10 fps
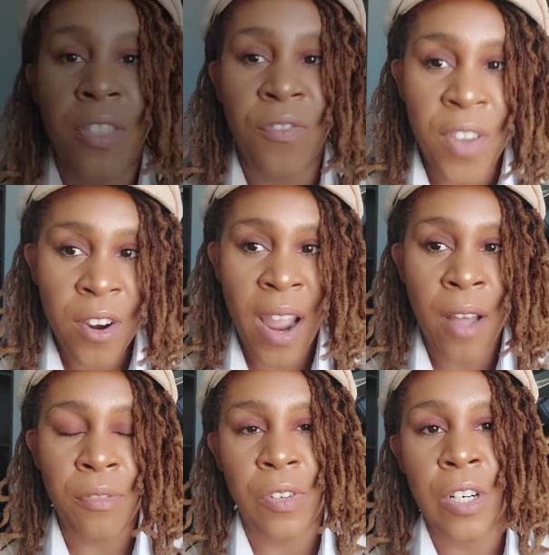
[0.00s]
Figure
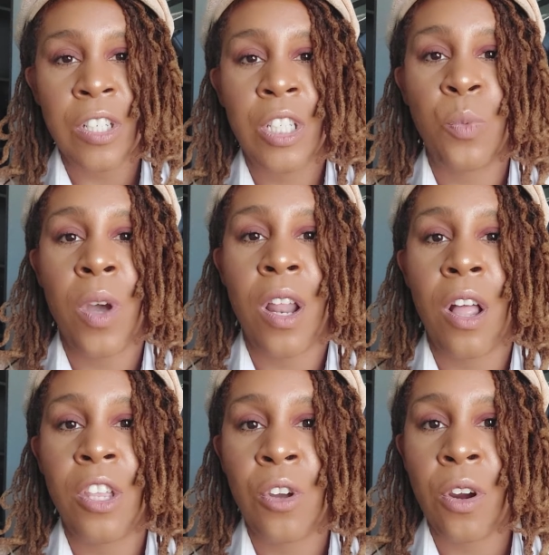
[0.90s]
out first what
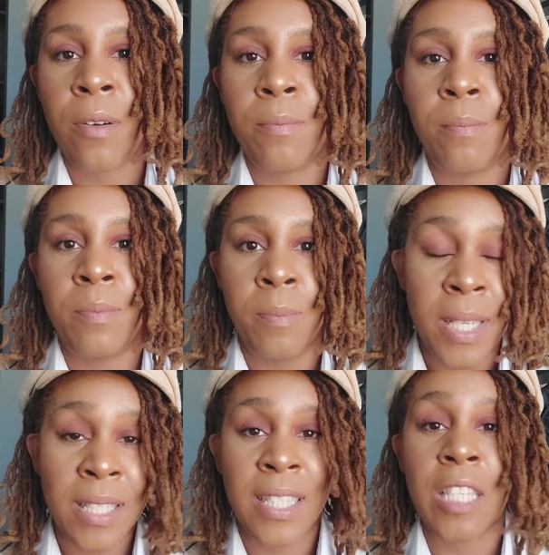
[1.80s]
your
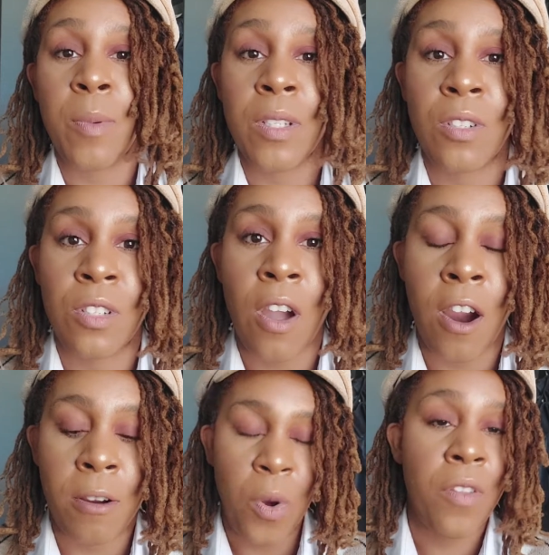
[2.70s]
business expenses
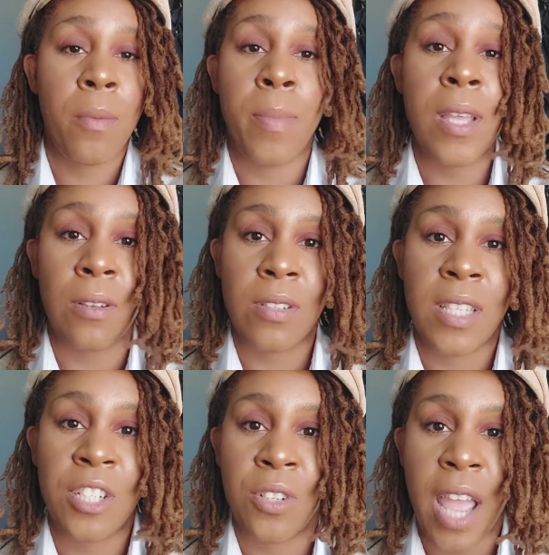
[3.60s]
are. What are the bills
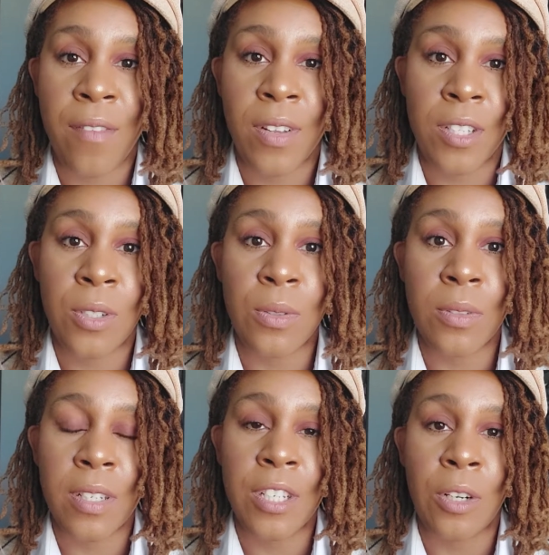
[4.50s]
that you're having
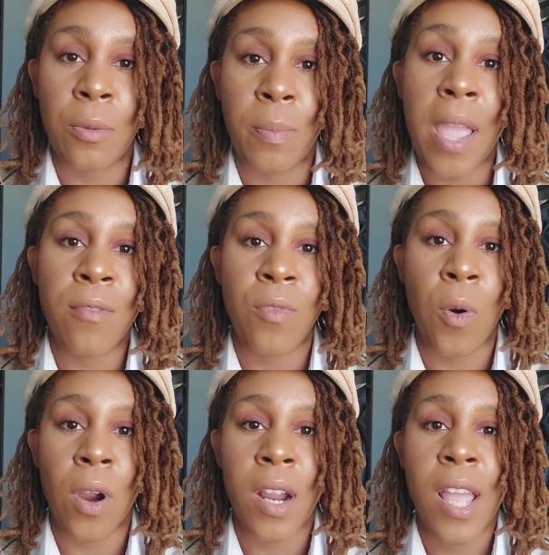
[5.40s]
to, pay
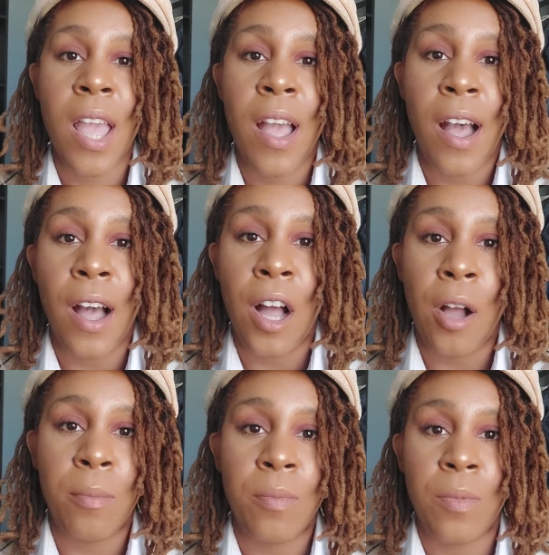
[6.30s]
for?
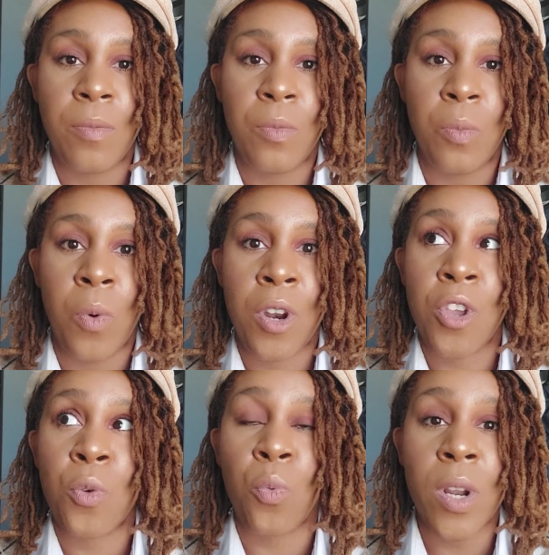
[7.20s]
What are
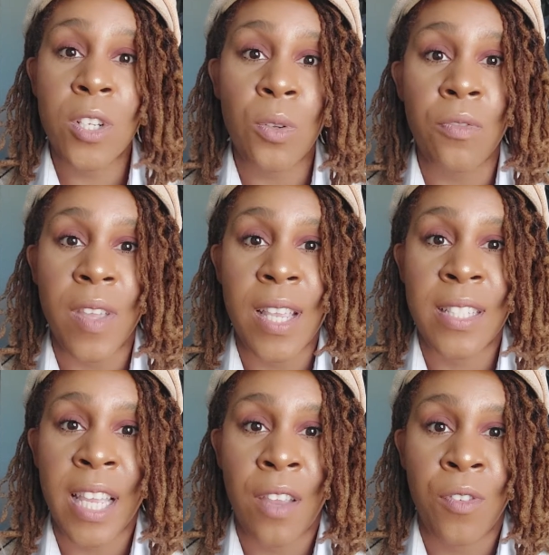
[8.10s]
your rental
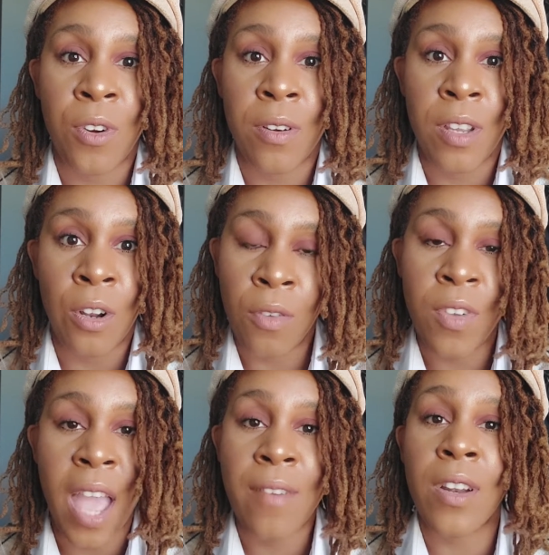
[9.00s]
fees? Like if
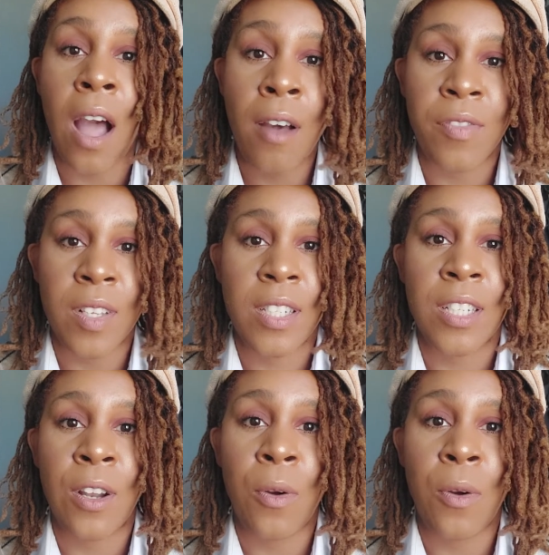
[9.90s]
you have an office,